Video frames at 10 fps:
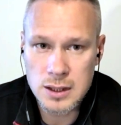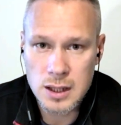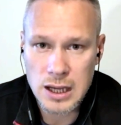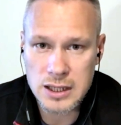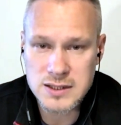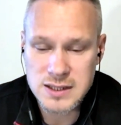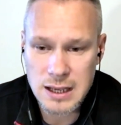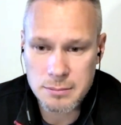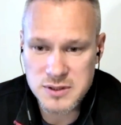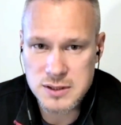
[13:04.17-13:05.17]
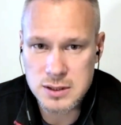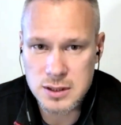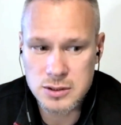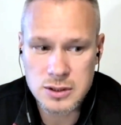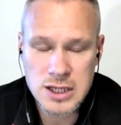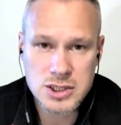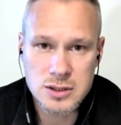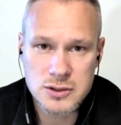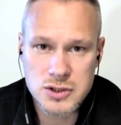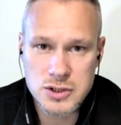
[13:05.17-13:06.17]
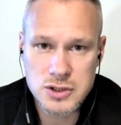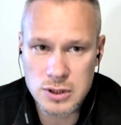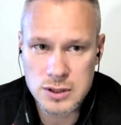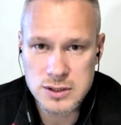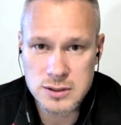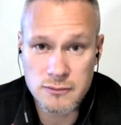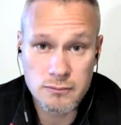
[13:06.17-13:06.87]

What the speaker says: accepts international students